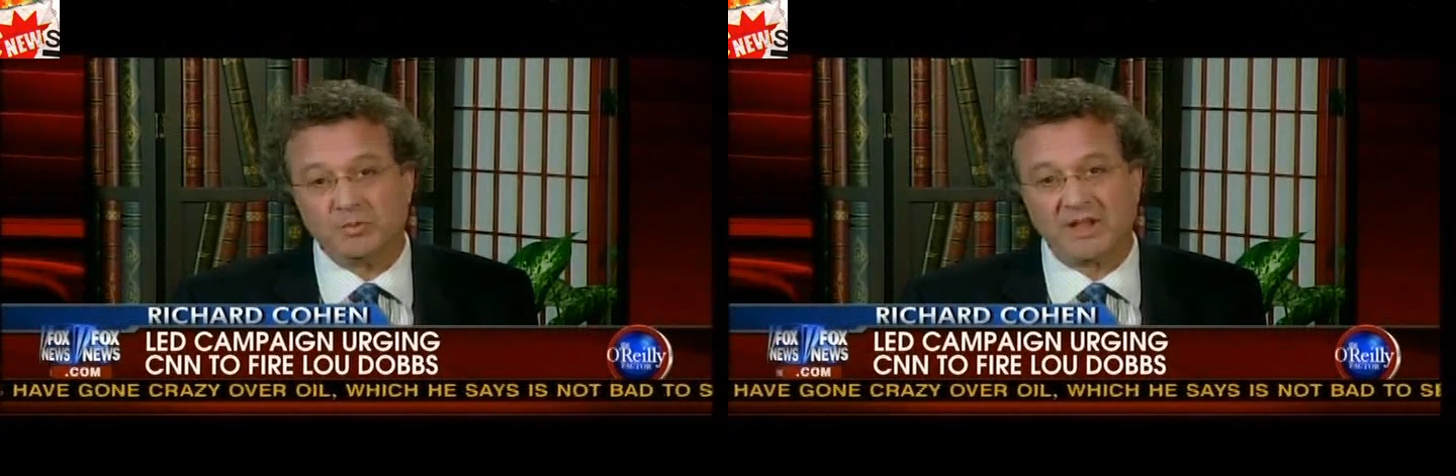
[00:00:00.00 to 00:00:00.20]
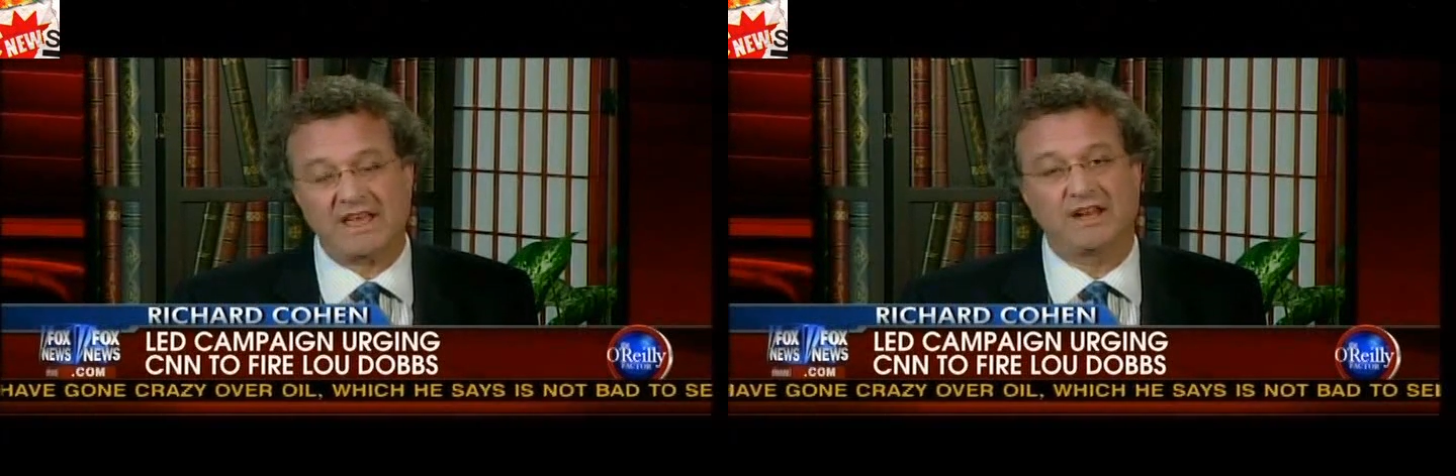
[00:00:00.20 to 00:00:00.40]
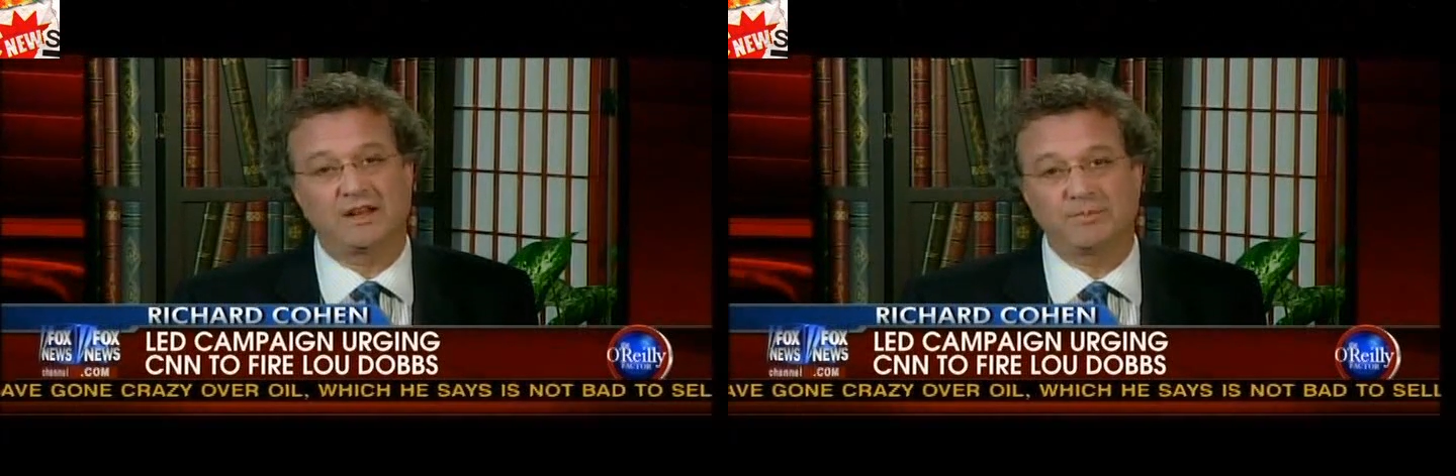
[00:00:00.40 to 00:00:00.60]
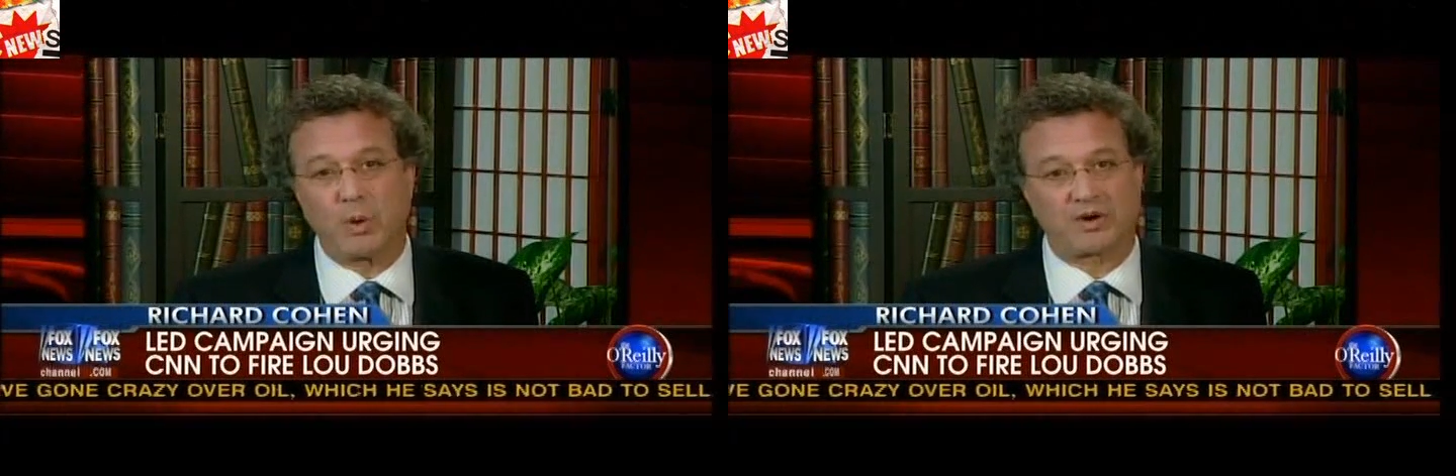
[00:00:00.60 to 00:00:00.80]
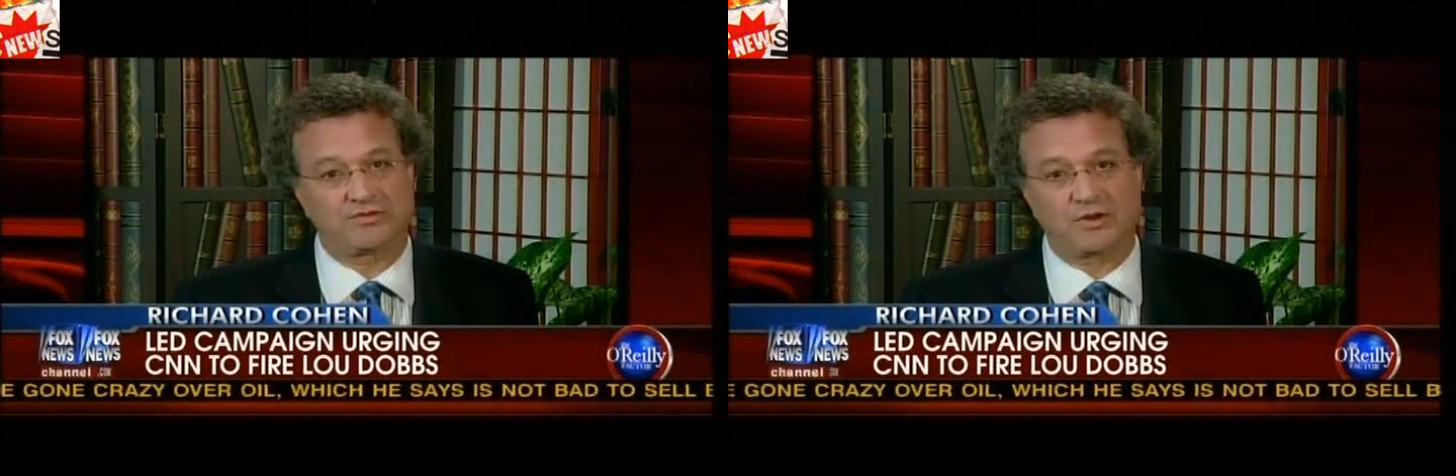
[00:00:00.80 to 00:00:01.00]
played an
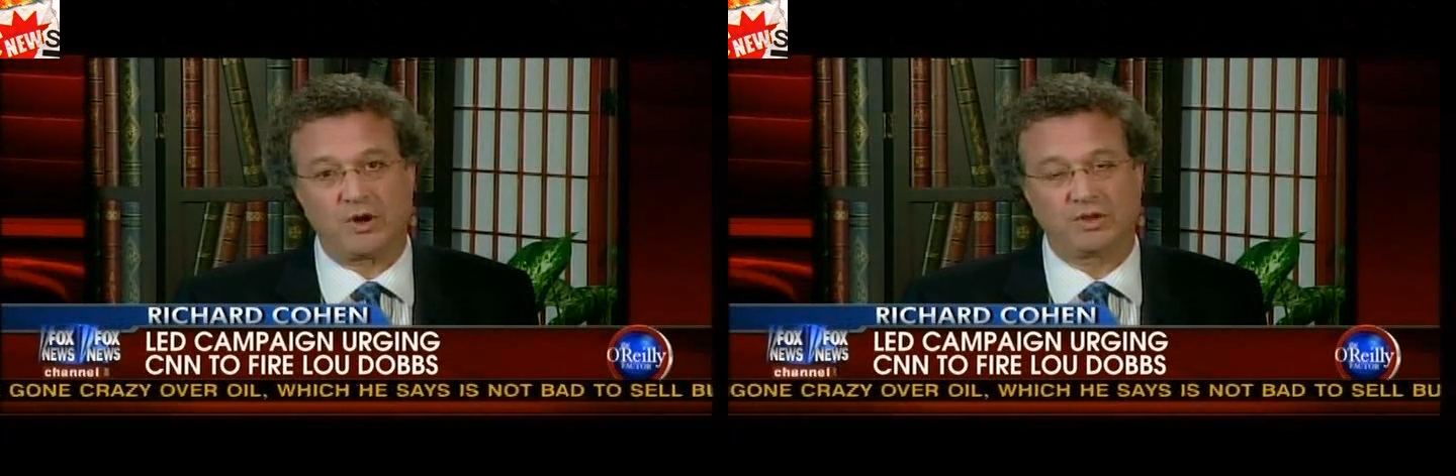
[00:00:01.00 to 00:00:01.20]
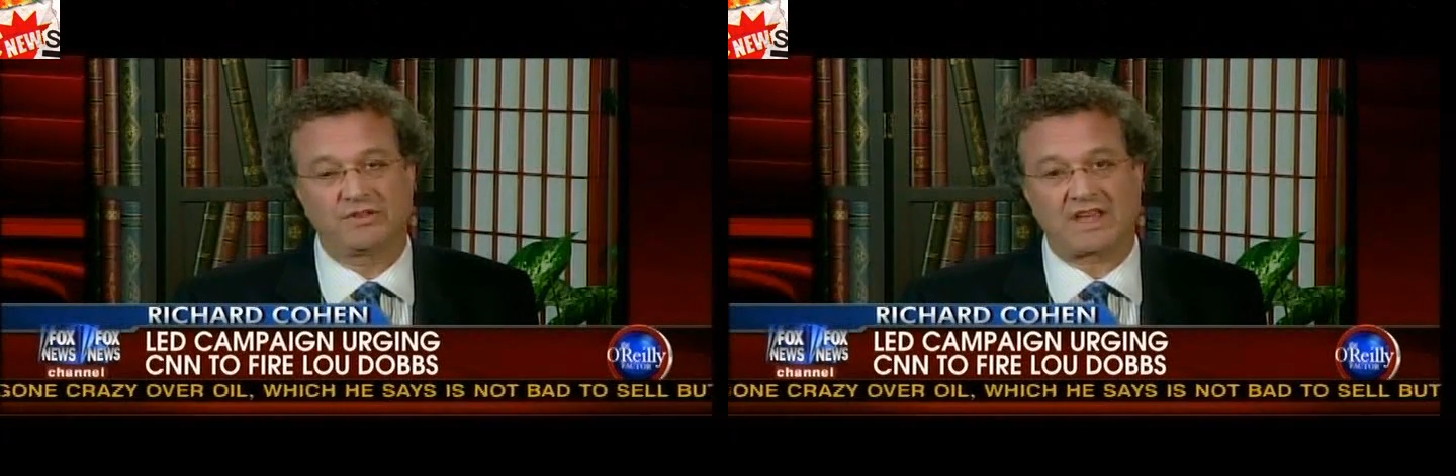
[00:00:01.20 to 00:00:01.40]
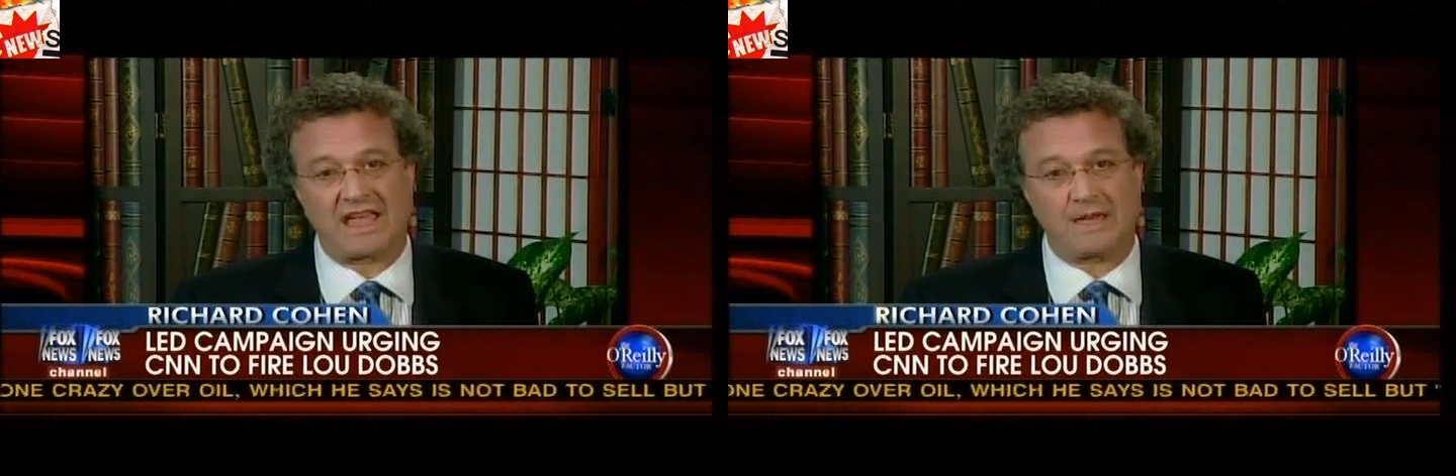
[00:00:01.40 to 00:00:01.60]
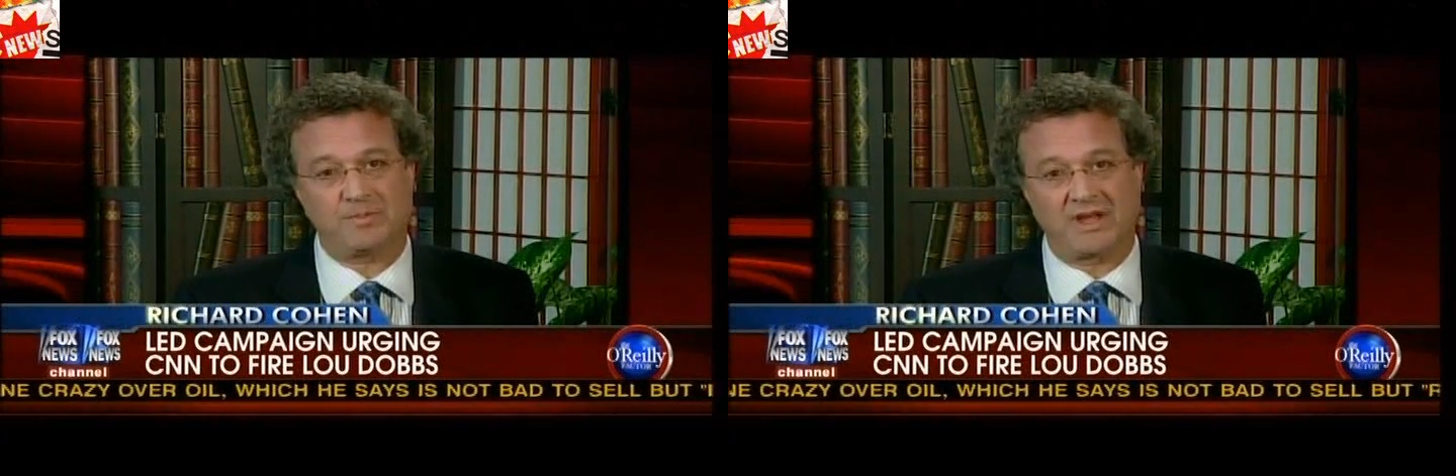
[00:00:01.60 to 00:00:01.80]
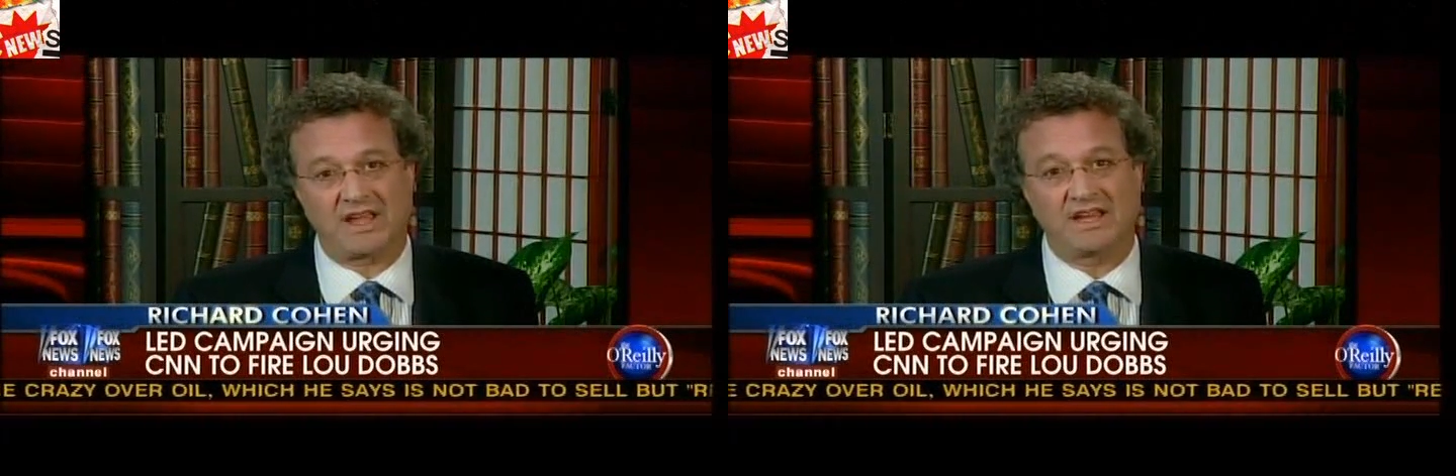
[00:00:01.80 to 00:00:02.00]
important role in the
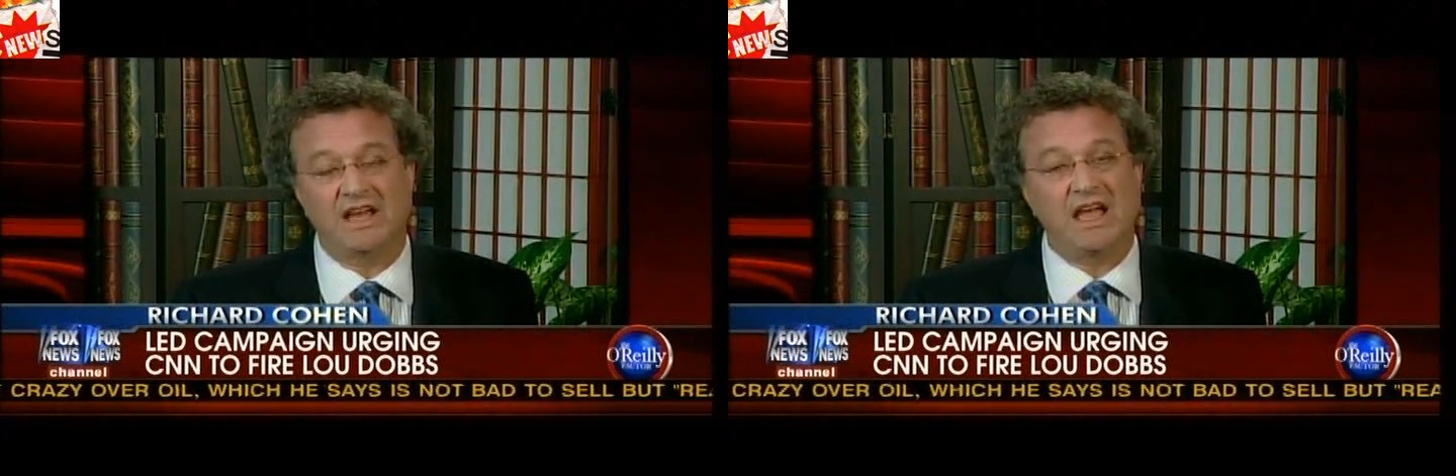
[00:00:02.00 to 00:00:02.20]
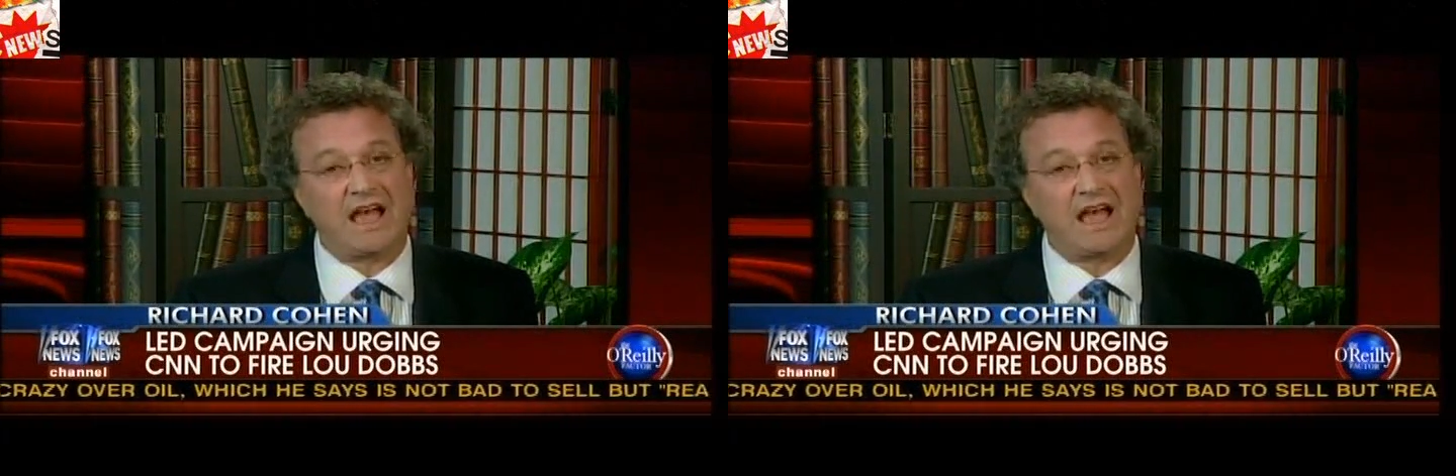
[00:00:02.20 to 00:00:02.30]
campaign.